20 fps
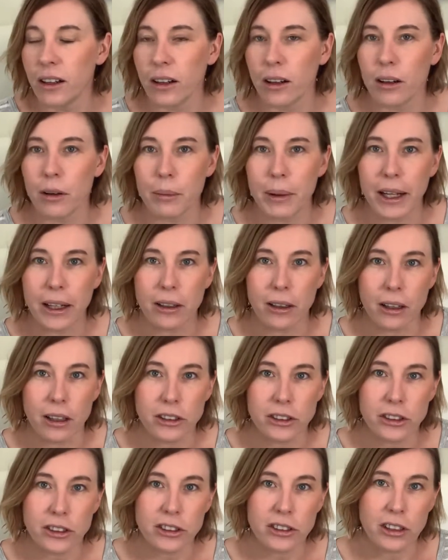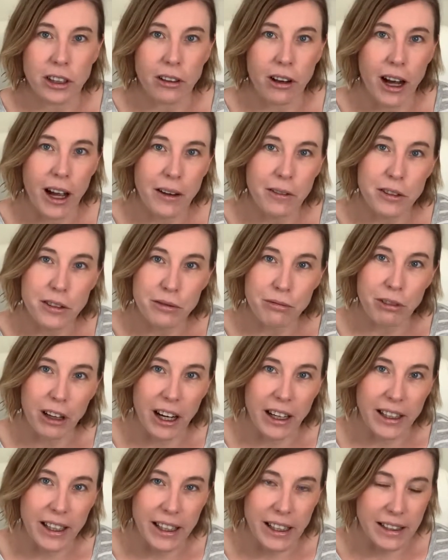oh my gosh. So I was
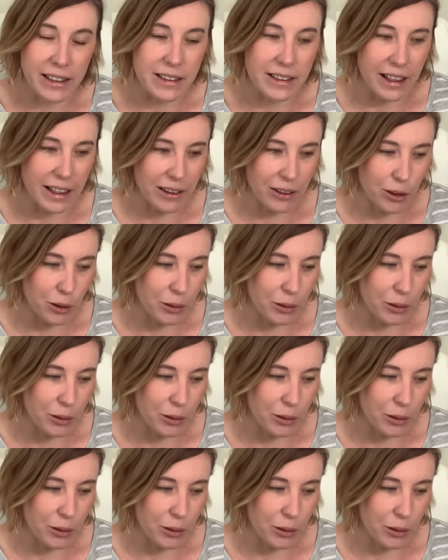running in St.